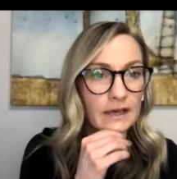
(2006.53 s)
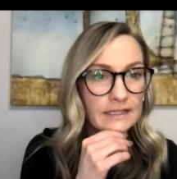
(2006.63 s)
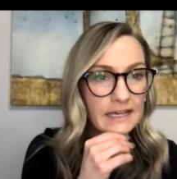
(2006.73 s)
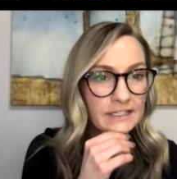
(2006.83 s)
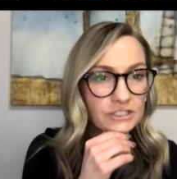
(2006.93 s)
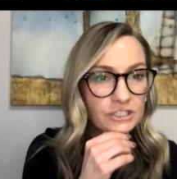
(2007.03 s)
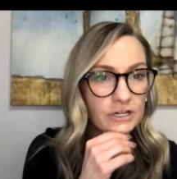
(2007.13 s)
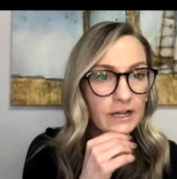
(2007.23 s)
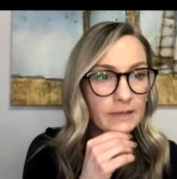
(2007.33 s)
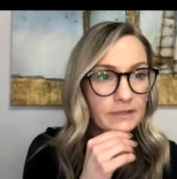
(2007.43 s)
As last
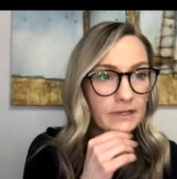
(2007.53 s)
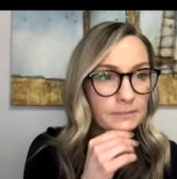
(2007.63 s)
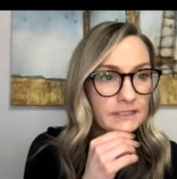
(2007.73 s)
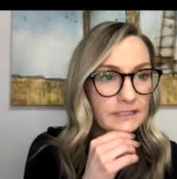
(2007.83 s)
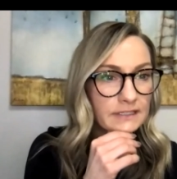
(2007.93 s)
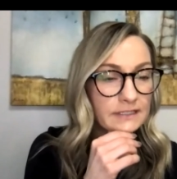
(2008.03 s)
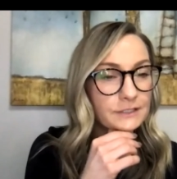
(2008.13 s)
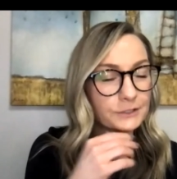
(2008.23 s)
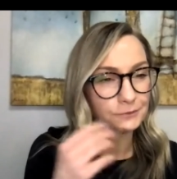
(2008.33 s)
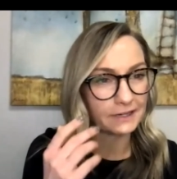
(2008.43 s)
year IB updated
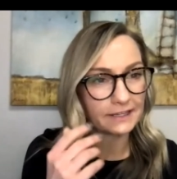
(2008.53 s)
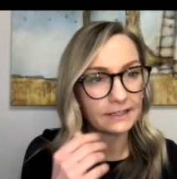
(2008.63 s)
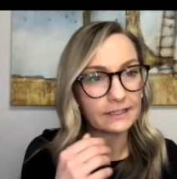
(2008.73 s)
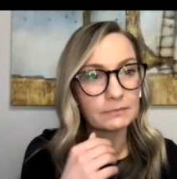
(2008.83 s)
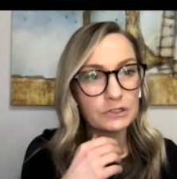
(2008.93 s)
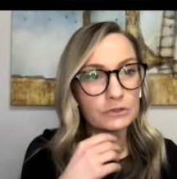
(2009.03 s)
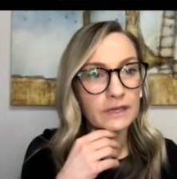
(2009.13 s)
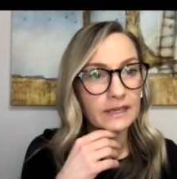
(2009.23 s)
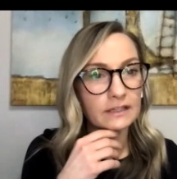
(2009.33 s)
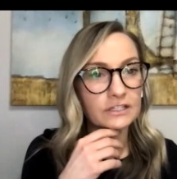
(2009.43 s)
its curriculum, new
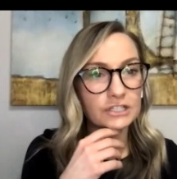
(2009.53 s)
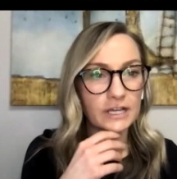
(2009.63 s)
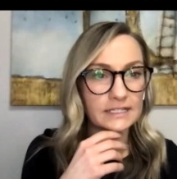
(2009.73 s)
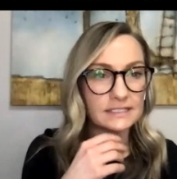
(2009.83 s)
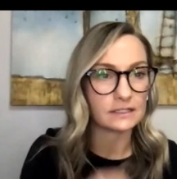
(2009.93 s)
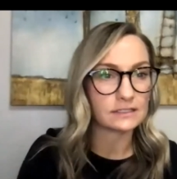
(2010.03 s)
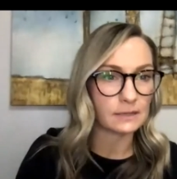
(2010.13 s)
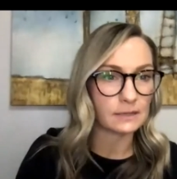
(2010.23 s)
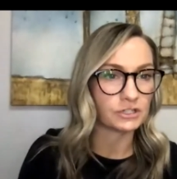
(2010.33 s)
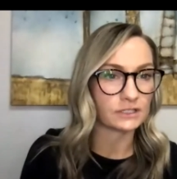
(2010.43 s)
English SL
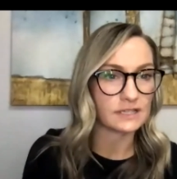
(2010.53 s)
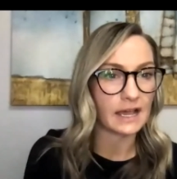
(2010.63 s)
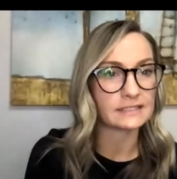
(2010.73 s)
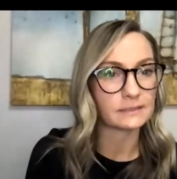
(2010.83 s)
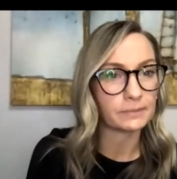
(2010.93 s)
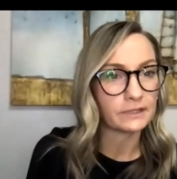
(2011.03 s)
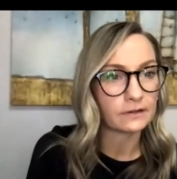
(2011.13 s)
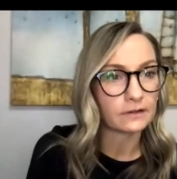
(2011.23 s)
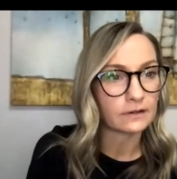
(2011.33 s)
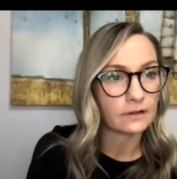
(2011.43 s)
subjects has
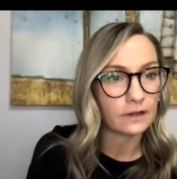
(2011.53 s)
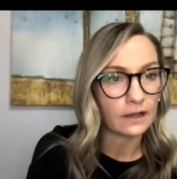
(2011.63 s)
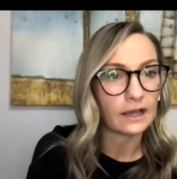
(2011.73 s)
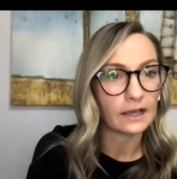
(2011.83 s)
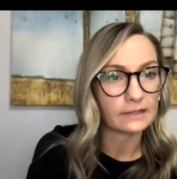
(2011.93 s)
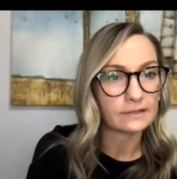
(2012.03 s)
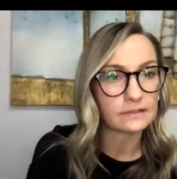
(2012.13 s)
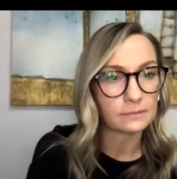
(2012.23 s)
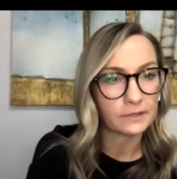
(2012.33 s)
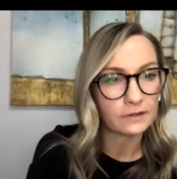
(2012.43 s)

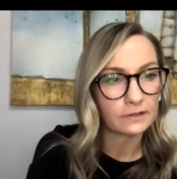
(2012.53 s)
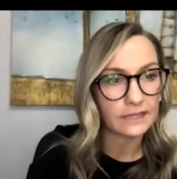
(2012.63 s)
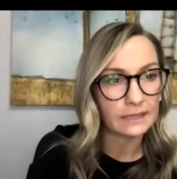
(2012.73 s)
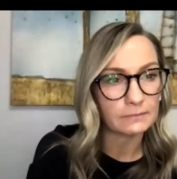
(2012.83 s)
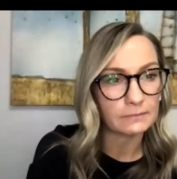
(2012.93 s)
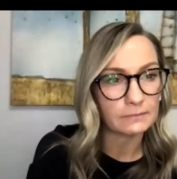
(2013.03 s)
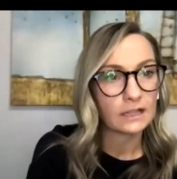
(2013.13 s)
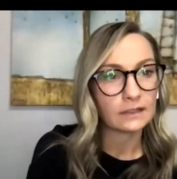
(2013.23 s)
appeared named